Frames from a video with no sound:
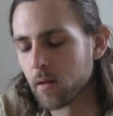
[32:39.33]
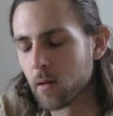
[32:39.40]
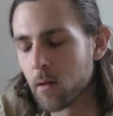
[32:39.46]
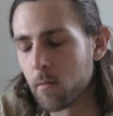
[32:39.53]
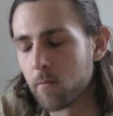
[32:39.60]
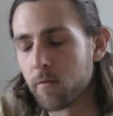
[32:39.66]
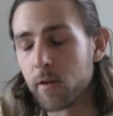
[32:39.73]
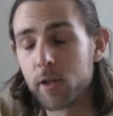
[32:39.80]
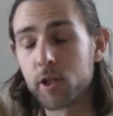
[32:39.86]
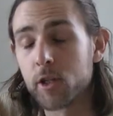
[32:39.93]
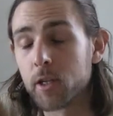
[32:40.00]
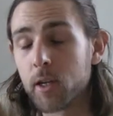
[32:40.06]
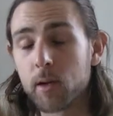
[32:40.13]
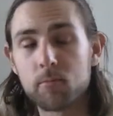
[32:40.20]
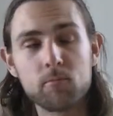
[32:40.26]
I'm finishing
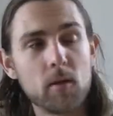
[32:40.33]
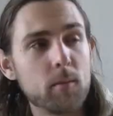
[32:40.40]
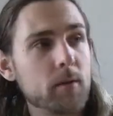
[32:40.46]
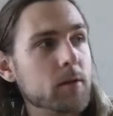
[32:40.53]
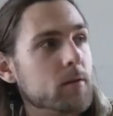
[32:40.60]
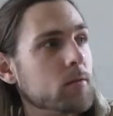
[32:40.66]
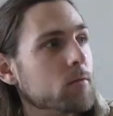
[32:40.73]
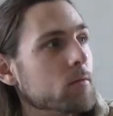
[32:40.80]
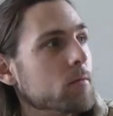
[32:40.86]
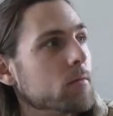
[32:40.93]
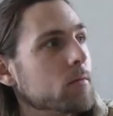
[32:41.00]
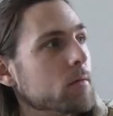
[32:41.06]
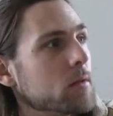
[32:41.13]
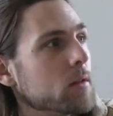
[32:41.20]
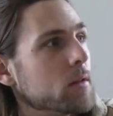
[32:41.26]
up. I've been
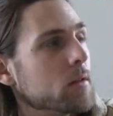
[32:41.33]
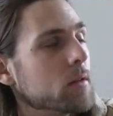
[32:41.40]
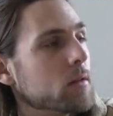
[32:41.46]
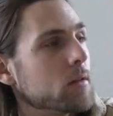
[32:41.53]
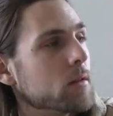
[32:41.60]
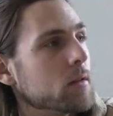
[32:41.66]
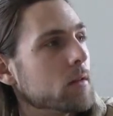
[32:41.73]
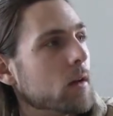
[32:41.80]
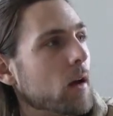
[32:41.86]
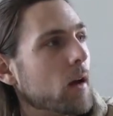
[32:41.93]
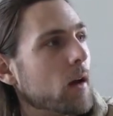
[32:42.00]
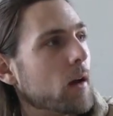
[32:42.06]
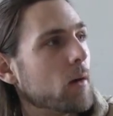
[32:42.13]
uh,